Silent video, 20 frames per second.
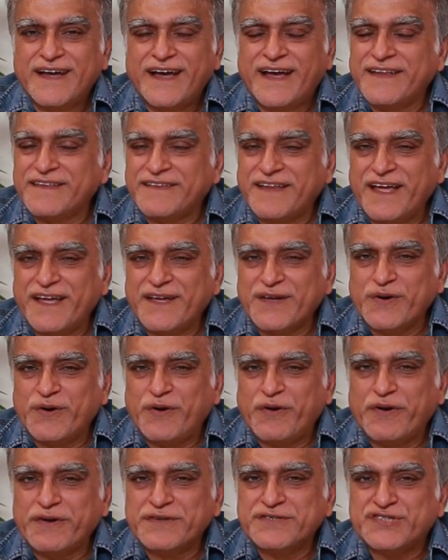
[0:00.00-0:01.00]
And thank
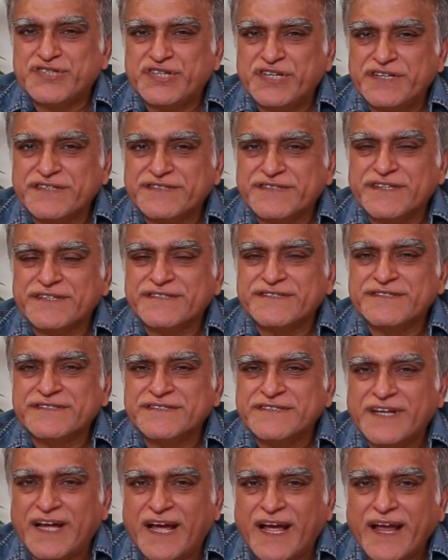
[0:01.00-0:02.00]
God Jesus
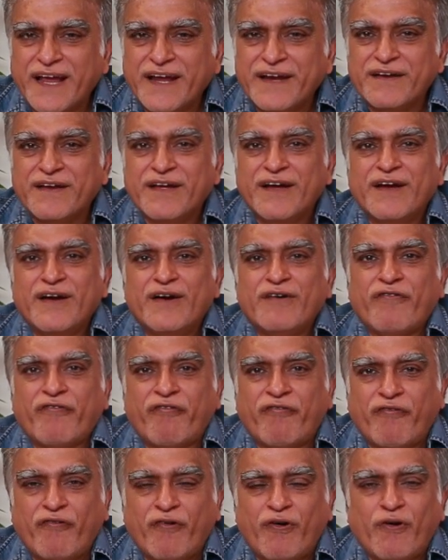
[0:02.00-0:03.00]
died
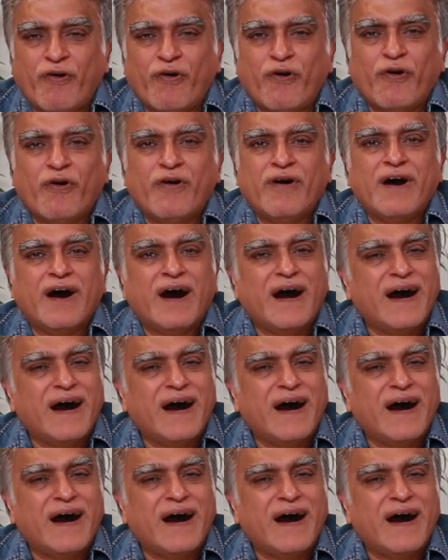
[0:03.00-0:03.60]
for